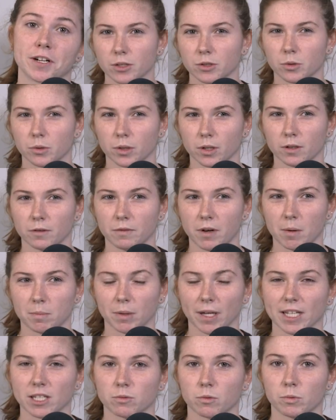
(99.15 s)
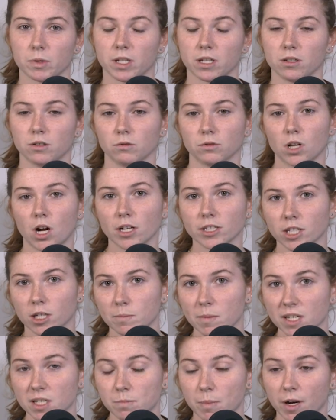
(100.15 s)
sort of a place where we can do long-term
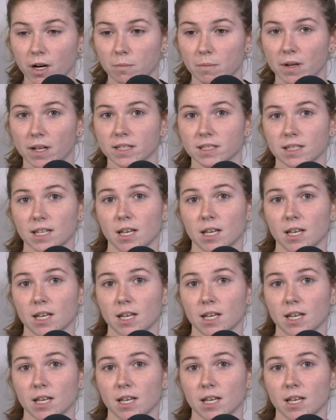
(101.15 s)
experiments